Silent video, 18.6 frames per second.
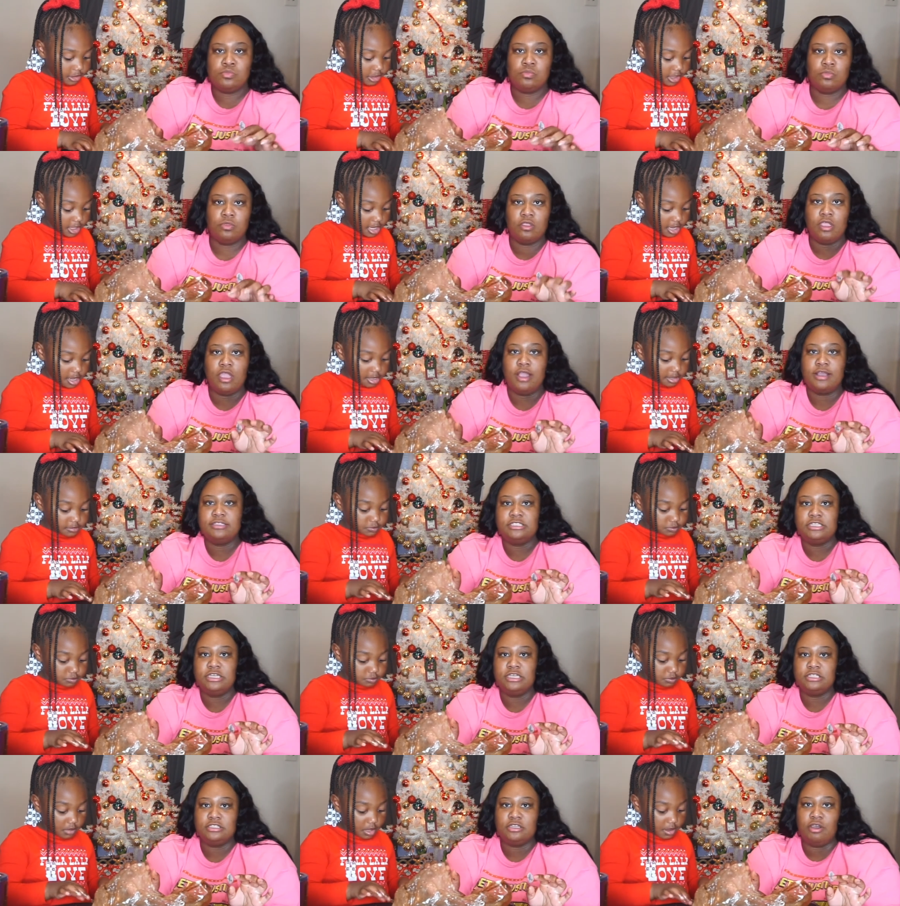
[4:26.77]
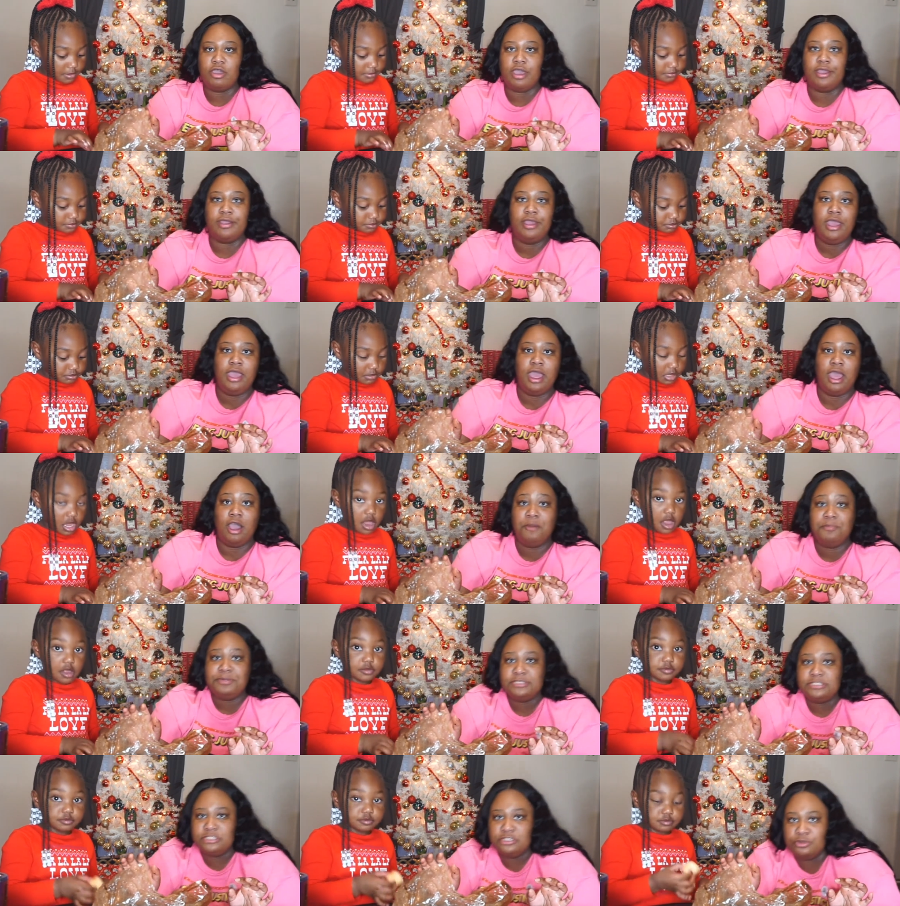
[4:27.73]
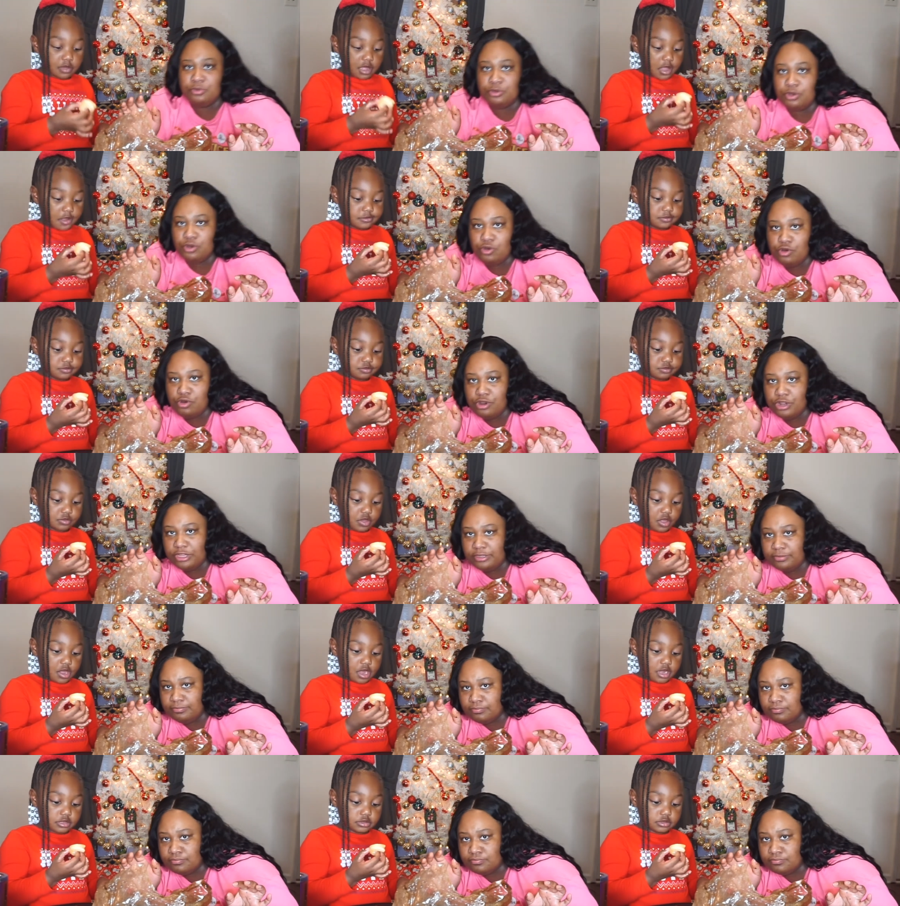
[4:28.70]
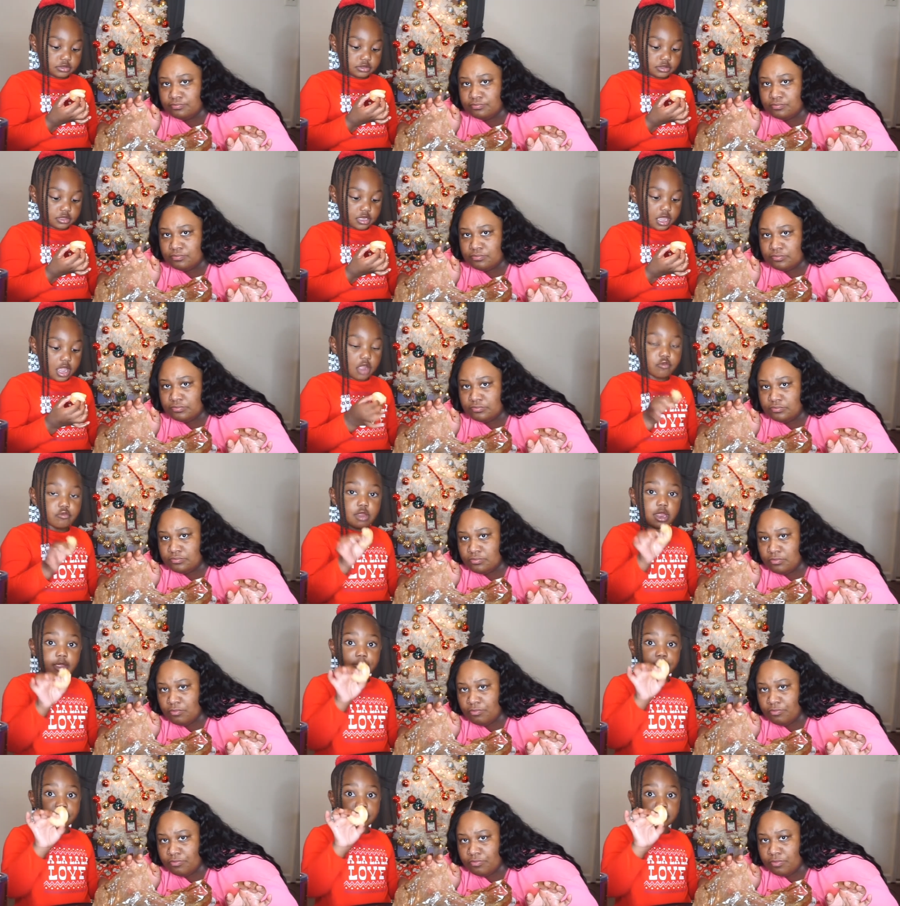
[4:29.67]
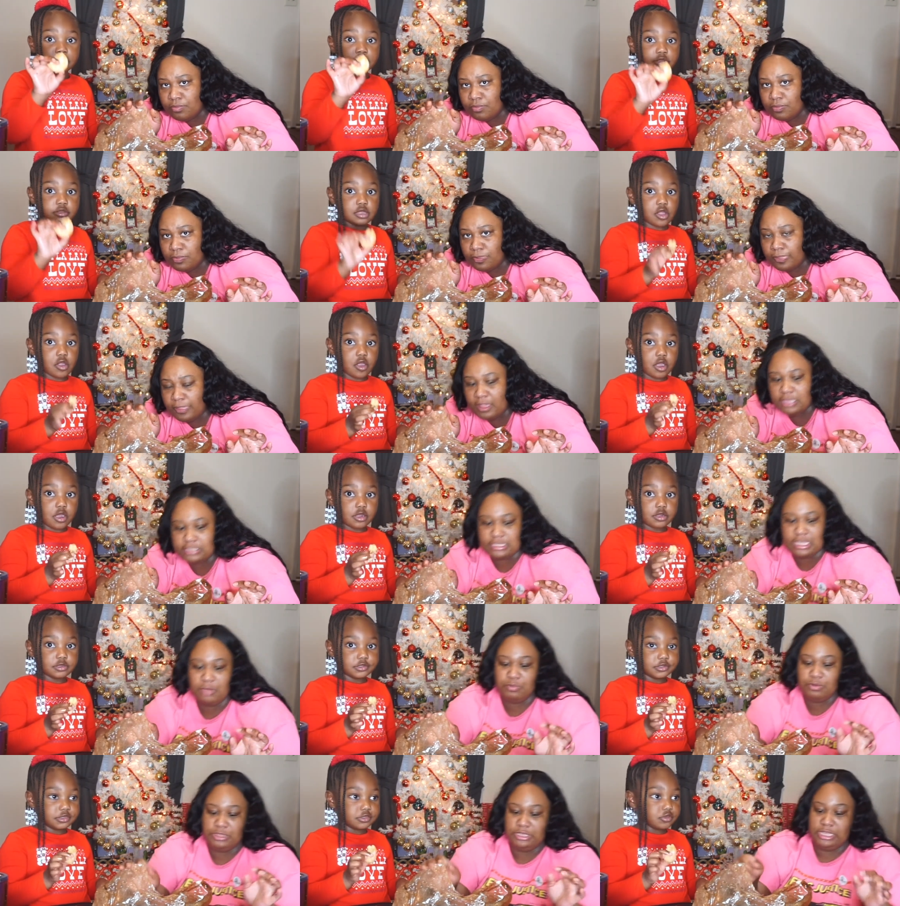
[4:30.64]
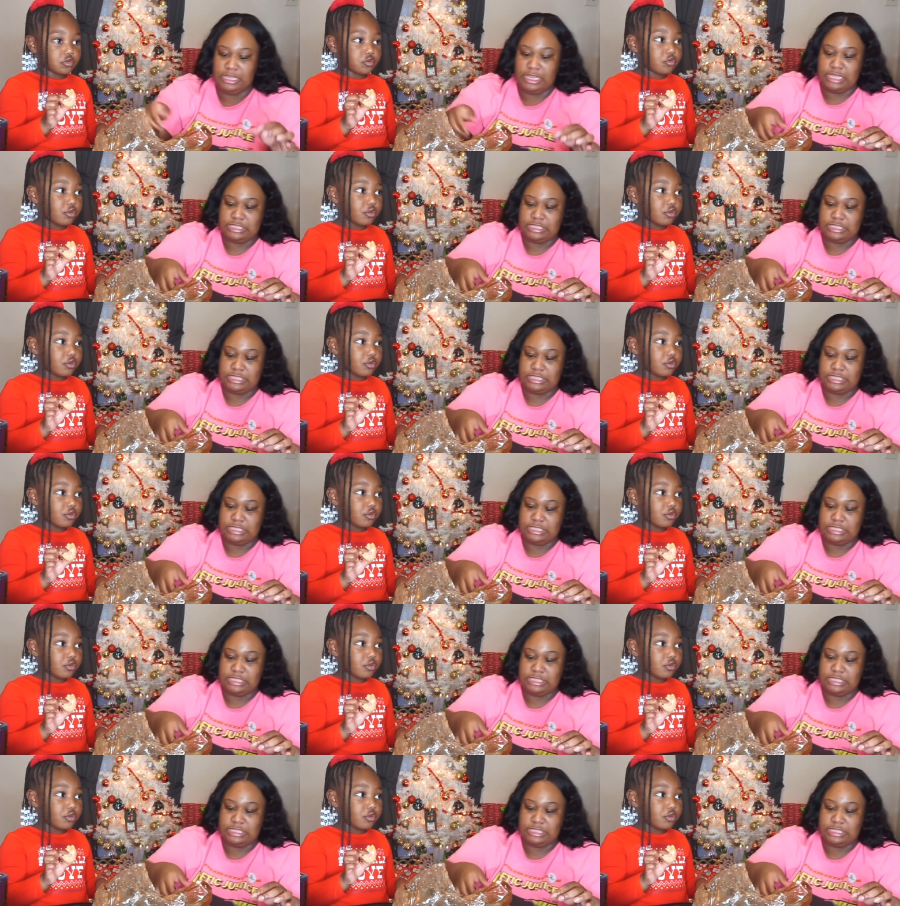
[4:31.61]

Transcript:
Speaker 1: can see us? Okay. I hope it's still recording. It whip. Because I really cannot